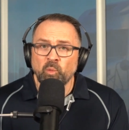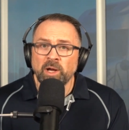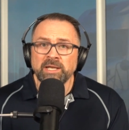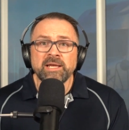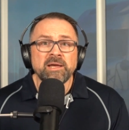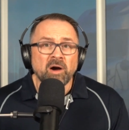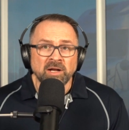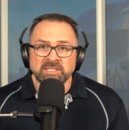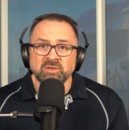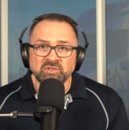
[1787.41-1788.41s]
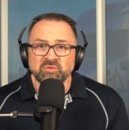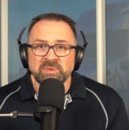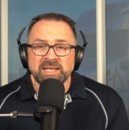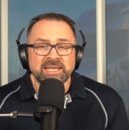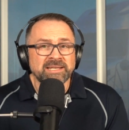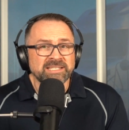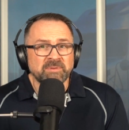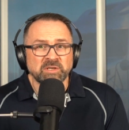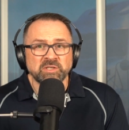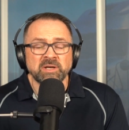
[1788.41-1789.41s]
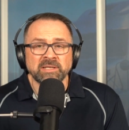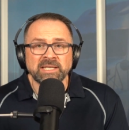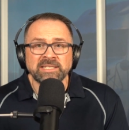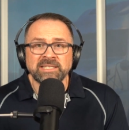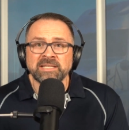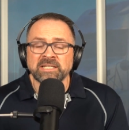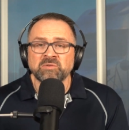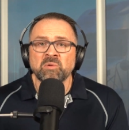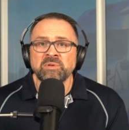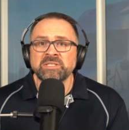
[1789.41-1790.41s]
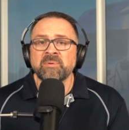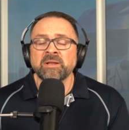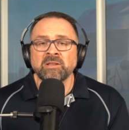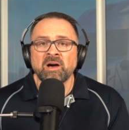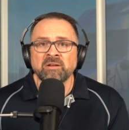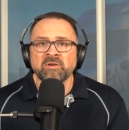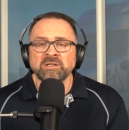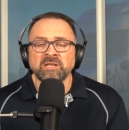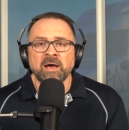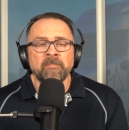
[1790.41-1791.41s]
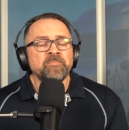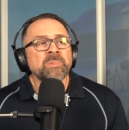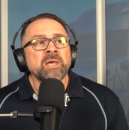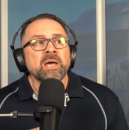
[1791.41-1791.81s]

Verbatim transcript: One, on social media, especially on LinkedIn. That's where we spend a lot of our time.